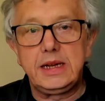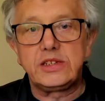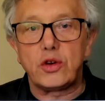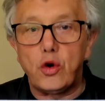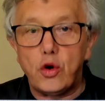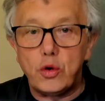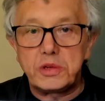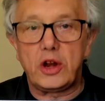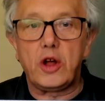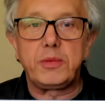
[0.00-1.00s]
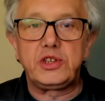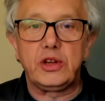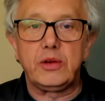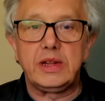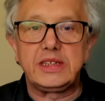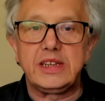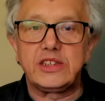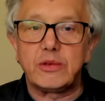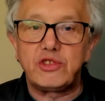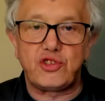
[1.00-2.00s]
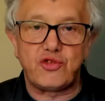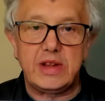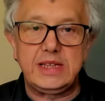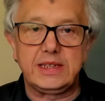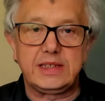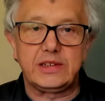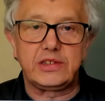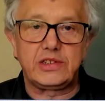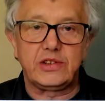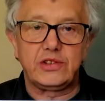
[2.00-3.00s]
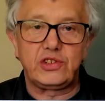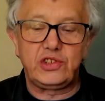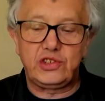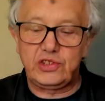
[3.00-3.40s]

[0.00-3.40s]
It's always an opportunity, so treat it as such.